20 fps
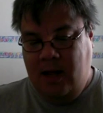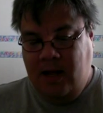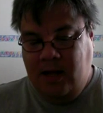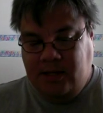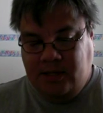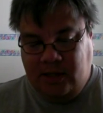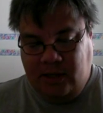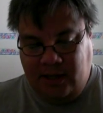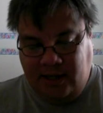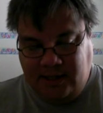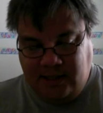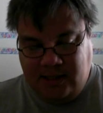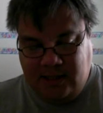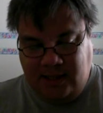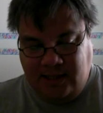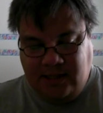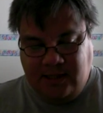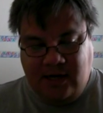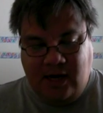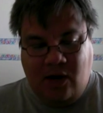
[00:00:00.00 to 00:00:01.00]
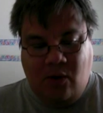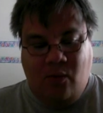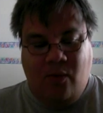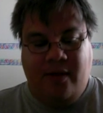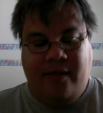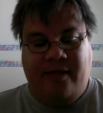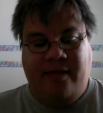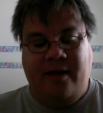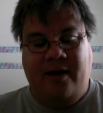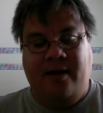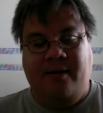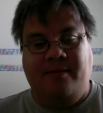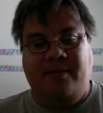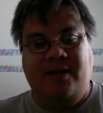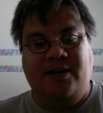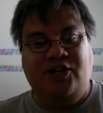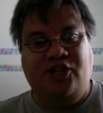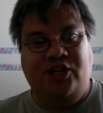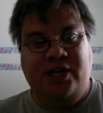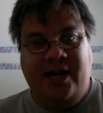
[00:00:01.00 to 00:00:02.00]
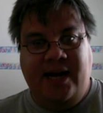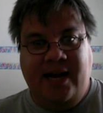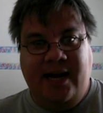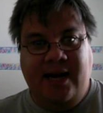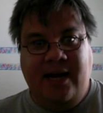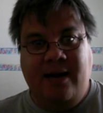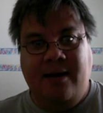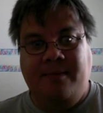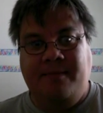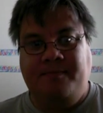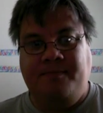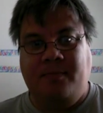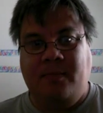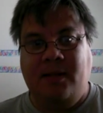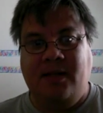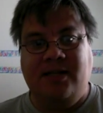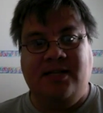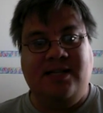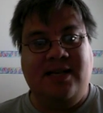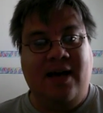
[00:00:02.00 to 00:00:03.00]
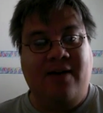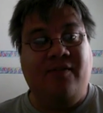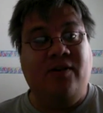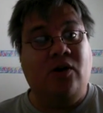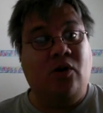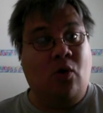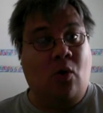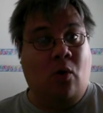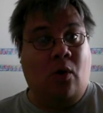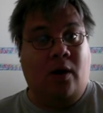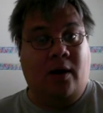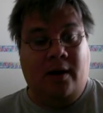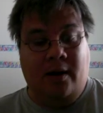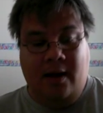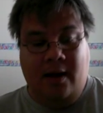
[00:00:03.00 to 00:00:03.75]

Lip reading: So let's start with the G7 chord.